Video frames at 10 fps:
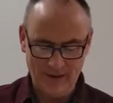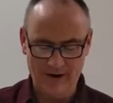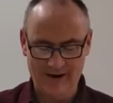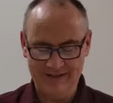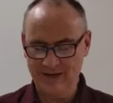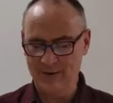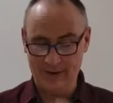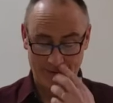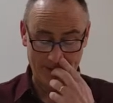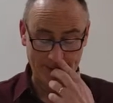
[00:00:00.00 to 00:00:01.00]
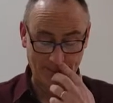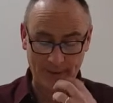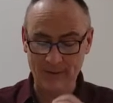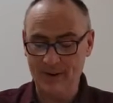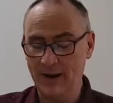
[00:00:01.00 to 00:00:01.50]
All right, so anyway, let's
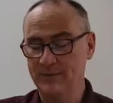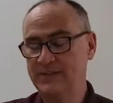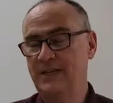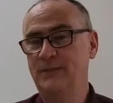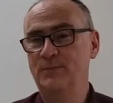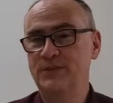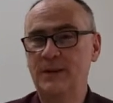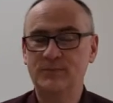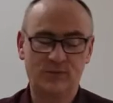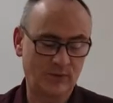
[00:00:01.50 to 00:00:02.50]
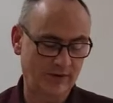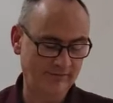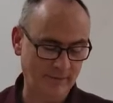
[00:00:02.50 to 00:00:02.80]
open our Bibles to Hebrews chapter 12.